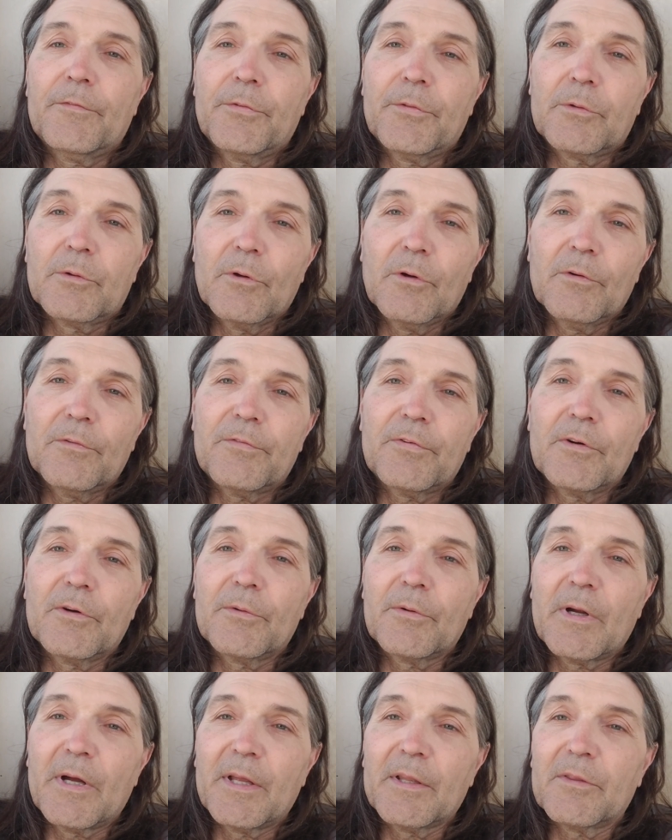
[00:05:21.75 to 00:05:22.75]
Go for a
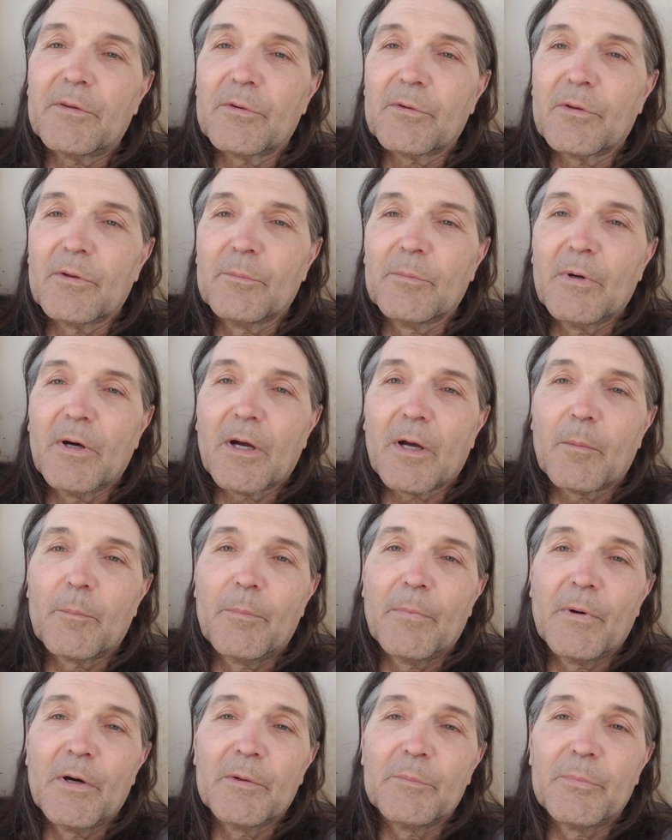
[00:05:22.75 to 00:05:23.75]
ride through the
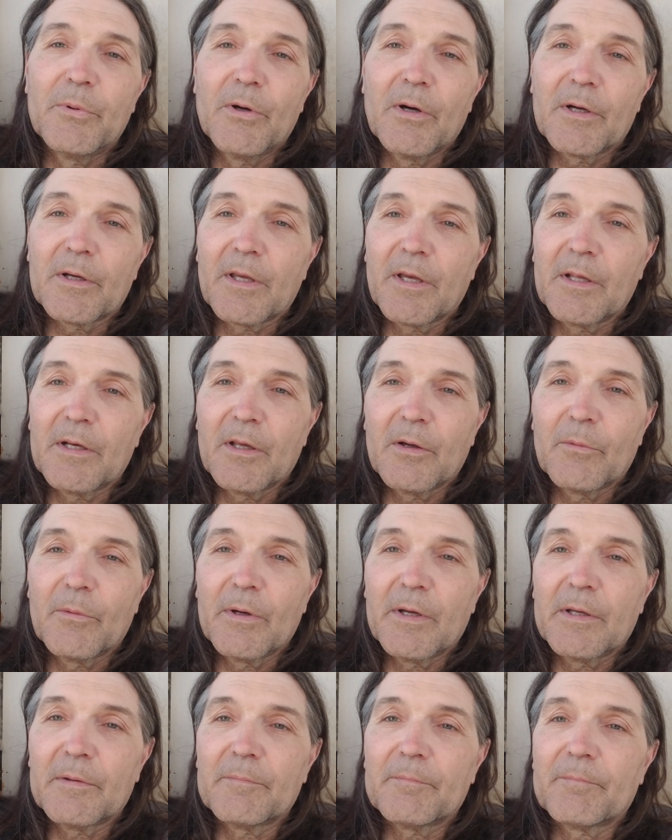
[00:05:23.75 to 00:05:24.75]
mud bog
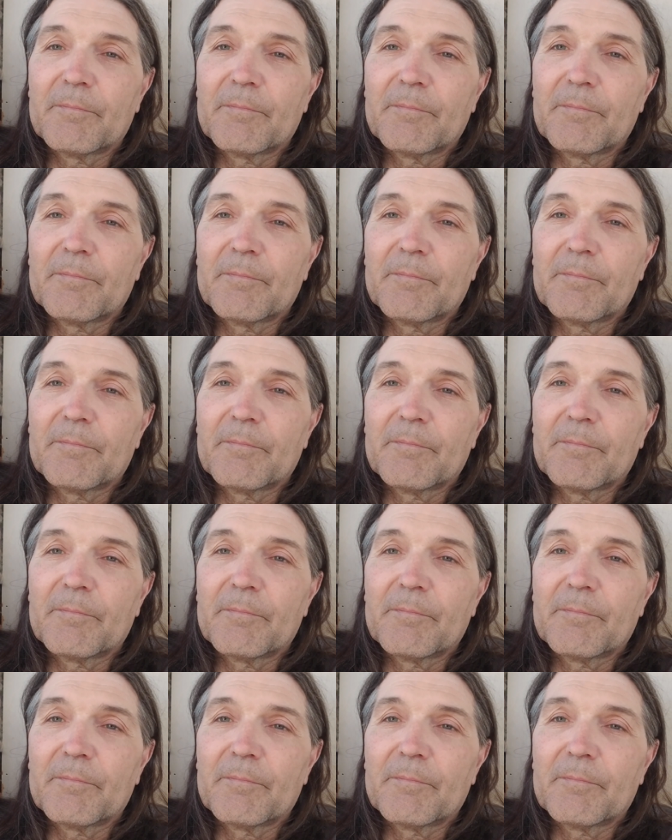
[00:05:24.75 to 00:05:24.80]
anyway.